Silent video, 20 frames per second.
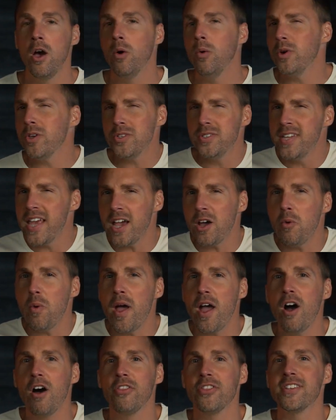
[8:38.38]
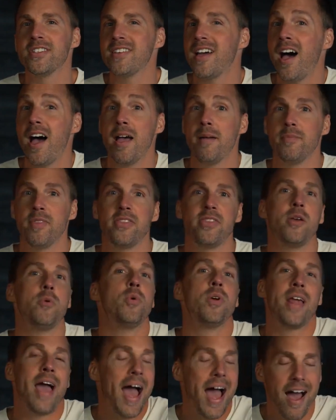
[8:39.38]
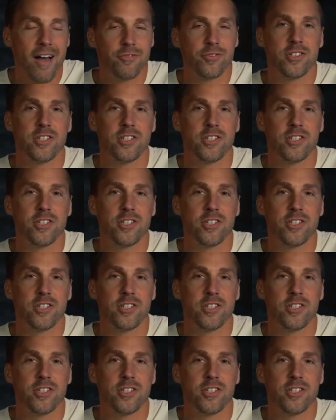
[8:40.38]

well, you take away all the time that they would have